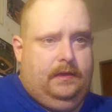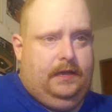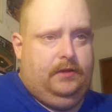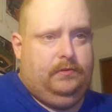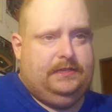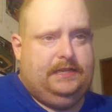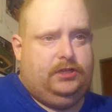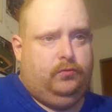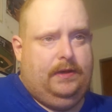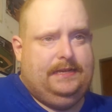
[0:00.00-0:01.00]
It was the
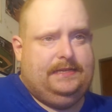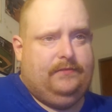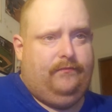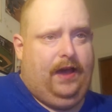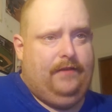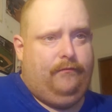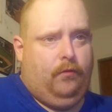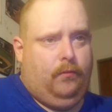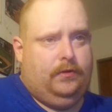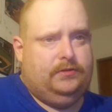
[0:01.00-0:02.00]
Twins
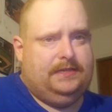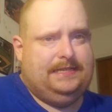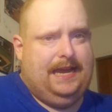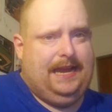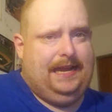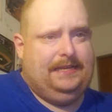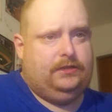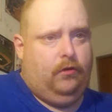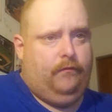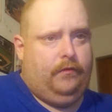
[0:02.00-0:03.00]
5-4 winners in 10 innings
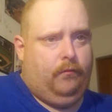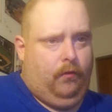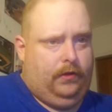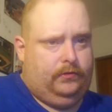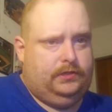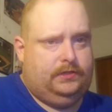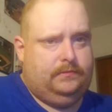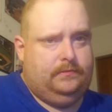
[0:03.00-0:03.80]
over the Royals.